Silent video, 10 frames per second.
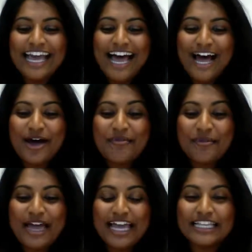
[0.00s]

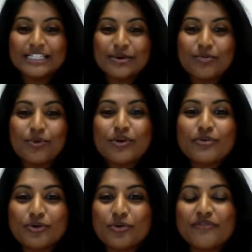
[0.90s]
And more
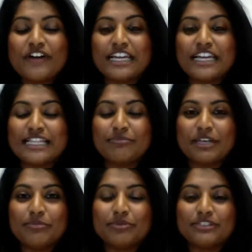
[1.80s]
we're finding that
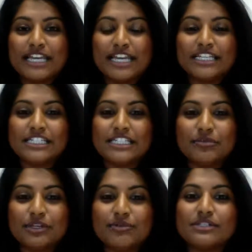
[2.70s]
people tend to be
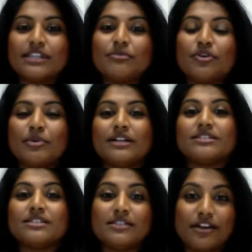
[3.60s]
using their mobile to
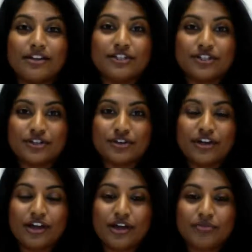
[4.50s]
search.
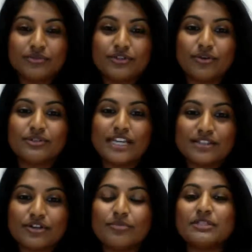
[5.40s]
So
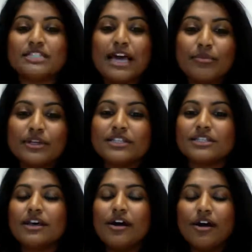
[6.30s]
desktops and tablets,
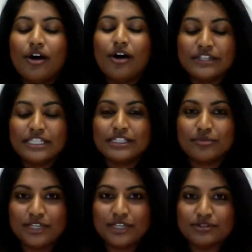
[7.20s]
obviously still
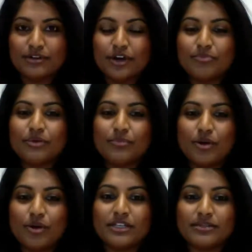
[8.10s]
being used a lot, but
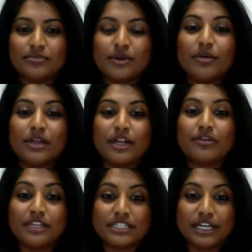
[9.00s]
mobiles are becoming
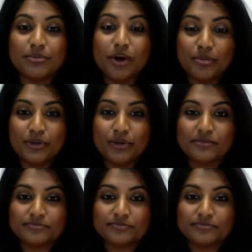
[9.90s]
increasingly popular.